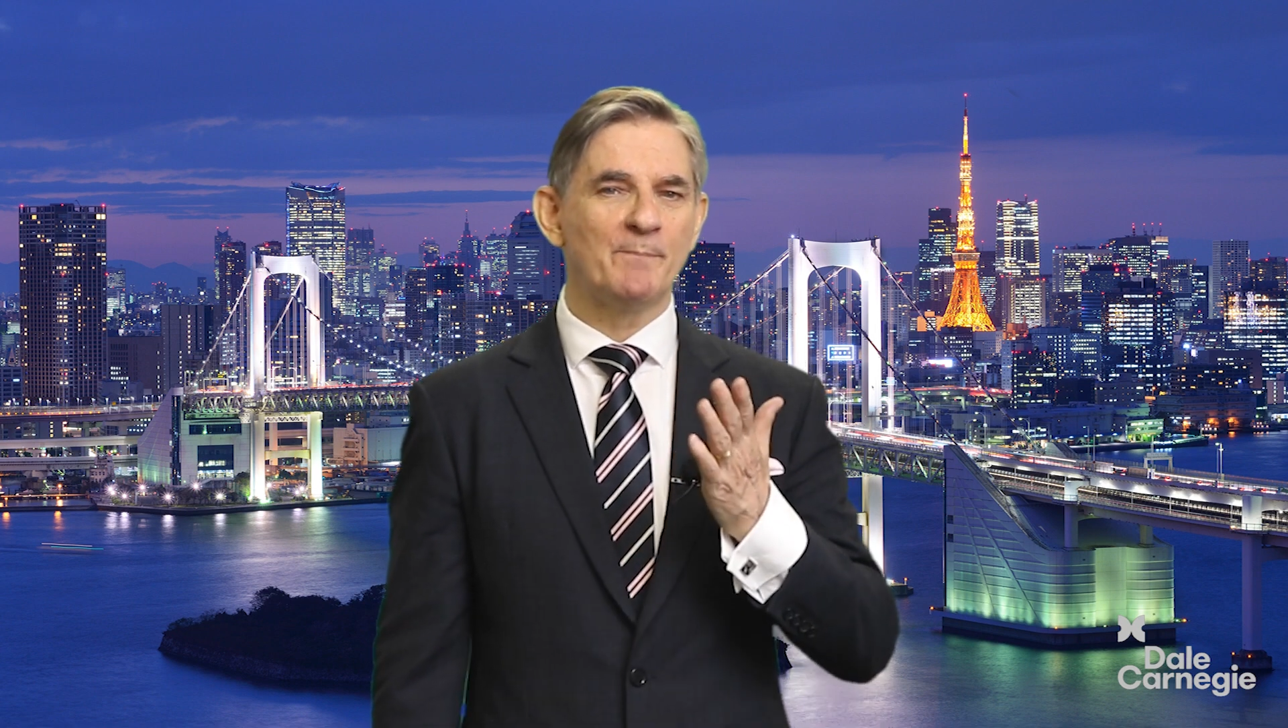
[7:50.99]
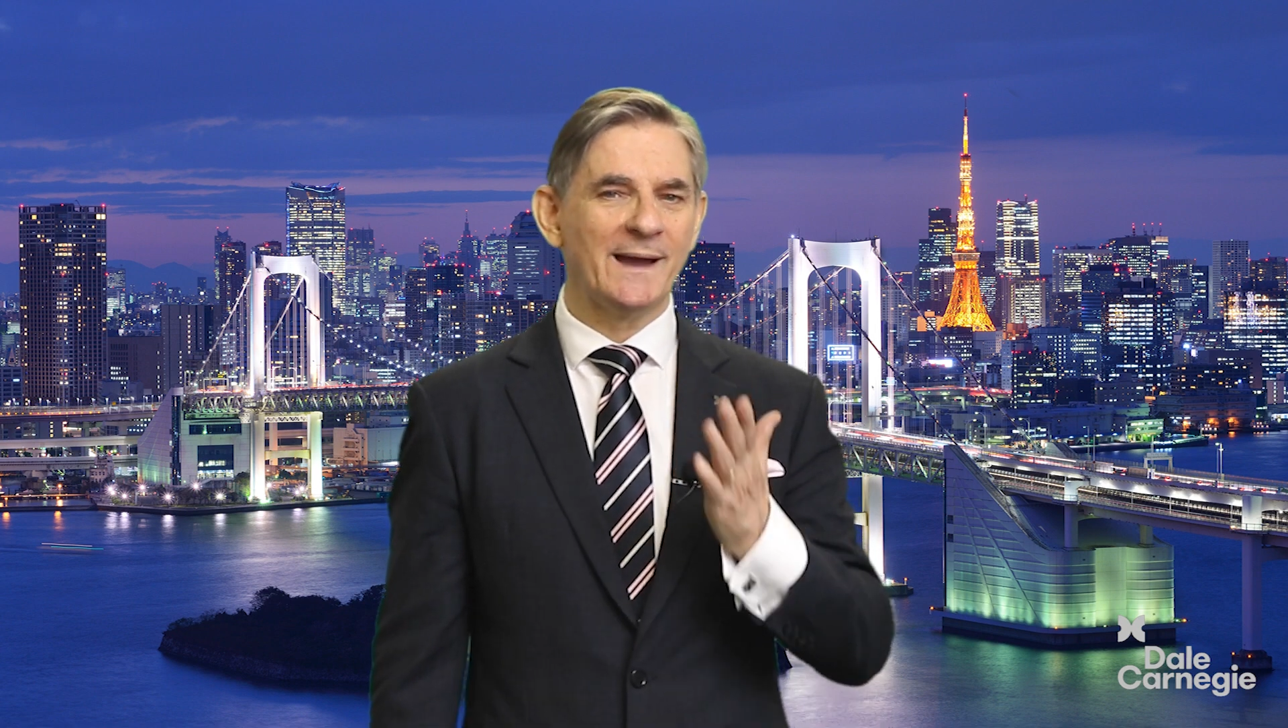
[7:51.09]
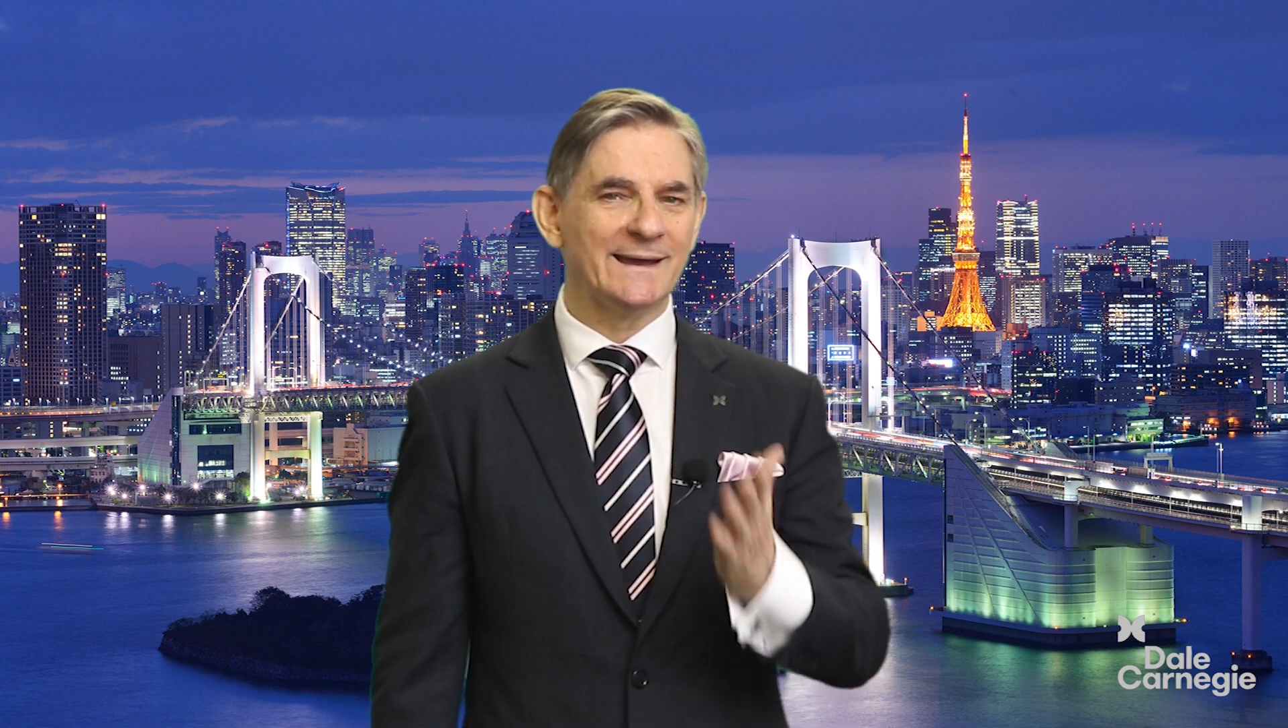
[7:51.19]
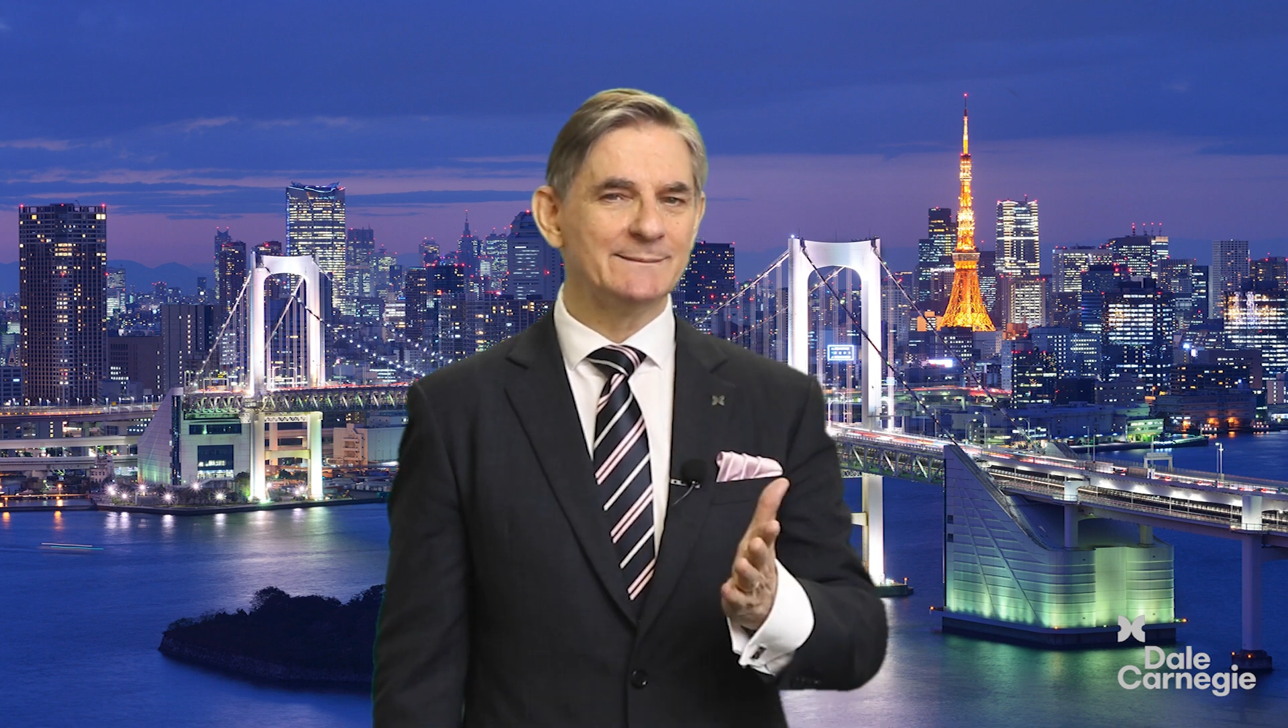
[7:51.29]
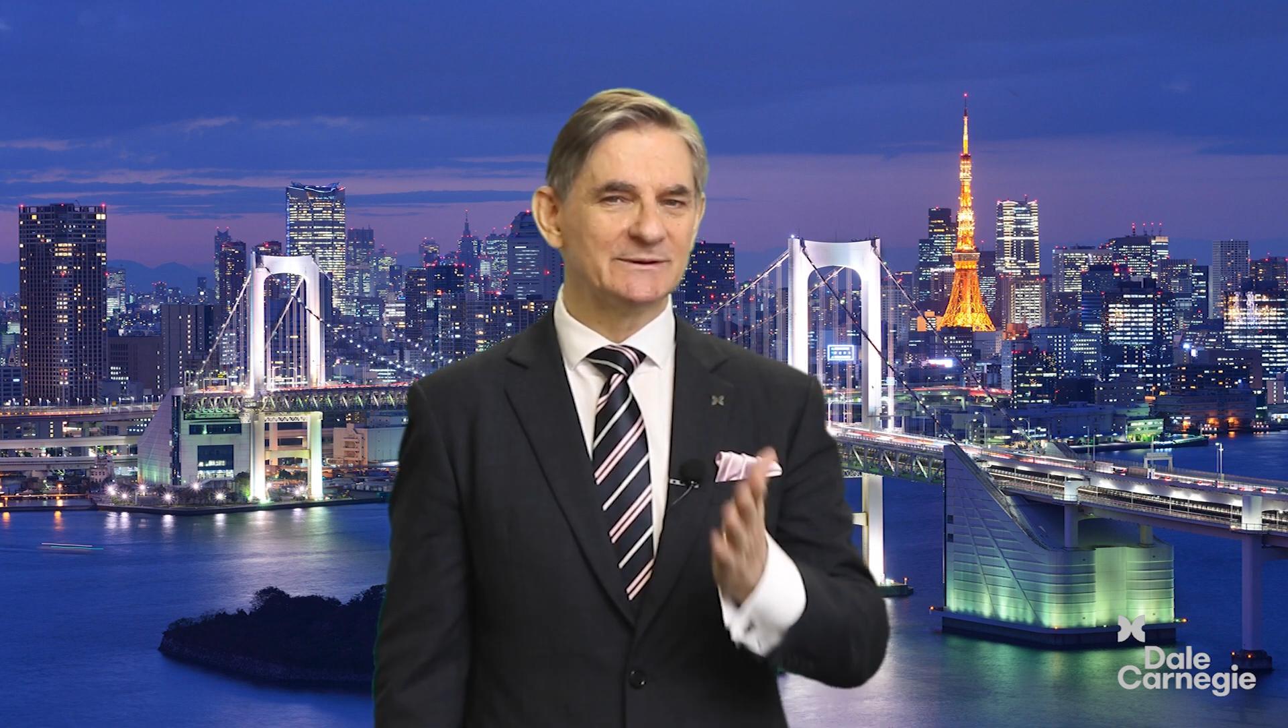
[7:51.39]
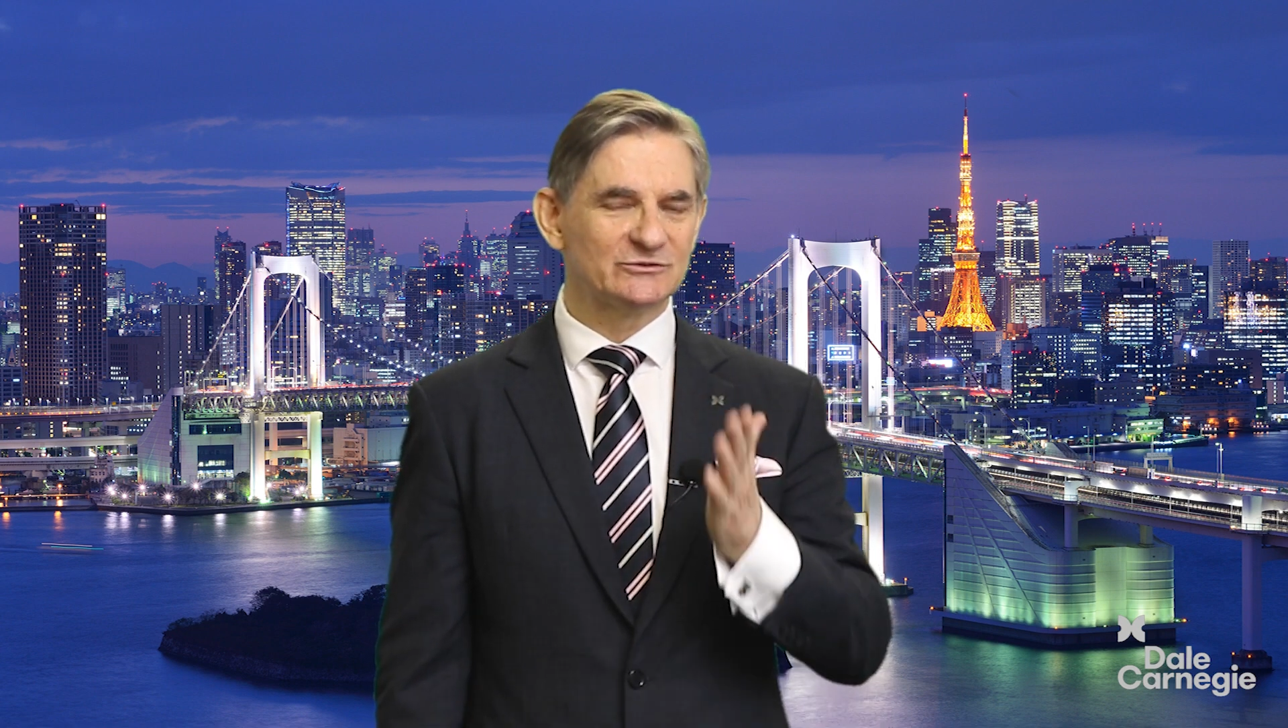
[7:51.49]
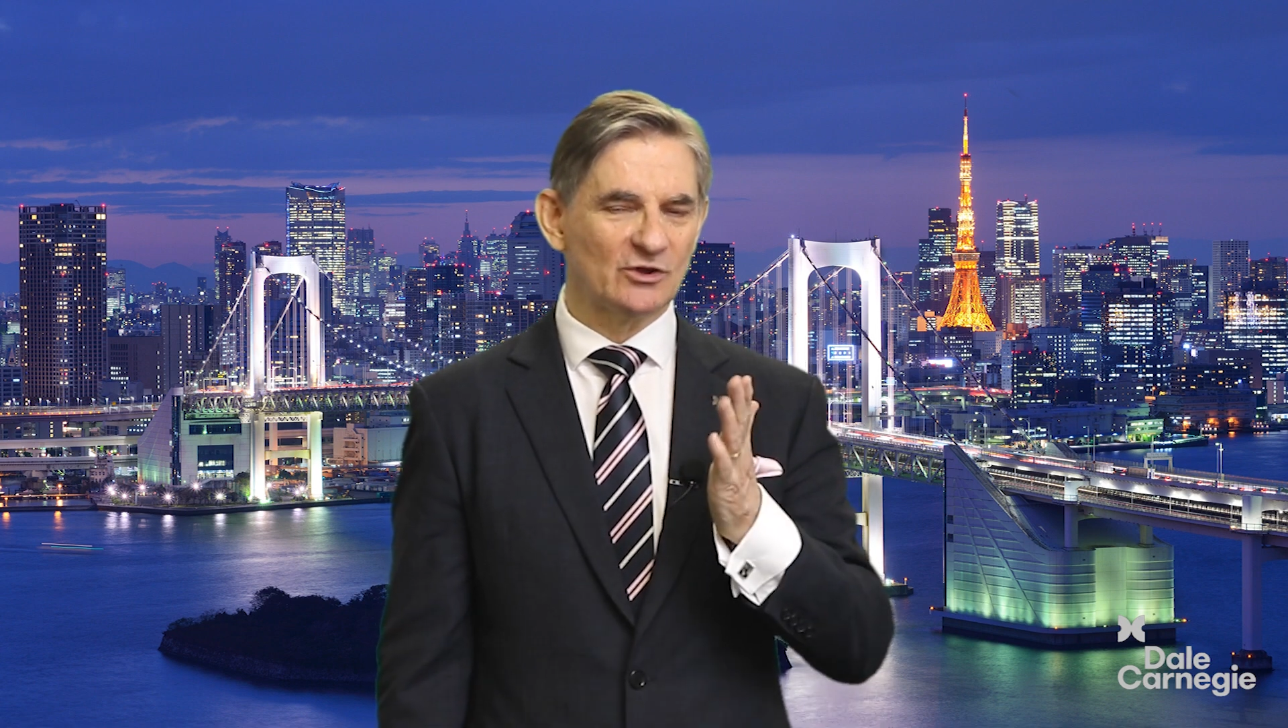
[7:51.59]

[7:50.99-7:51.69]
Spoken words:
payment